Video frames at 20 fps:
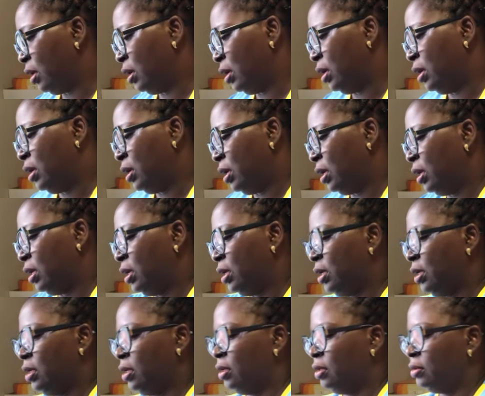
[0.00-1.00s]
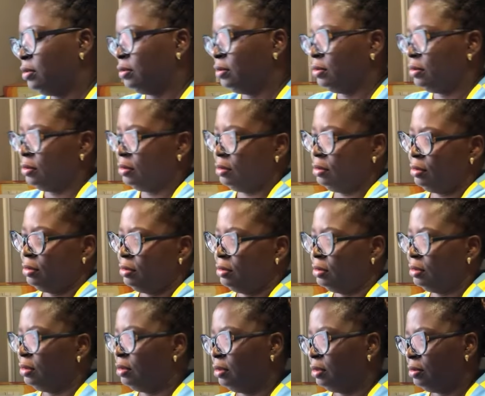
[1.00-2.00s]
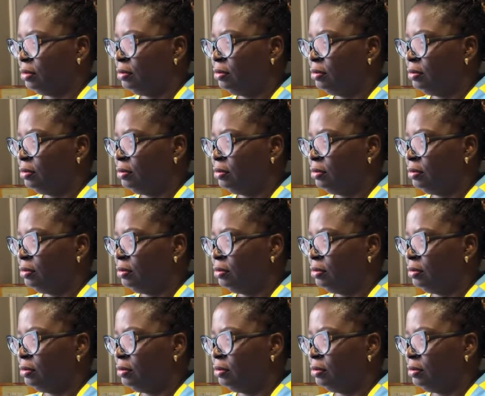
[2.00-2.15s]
(no one is talking)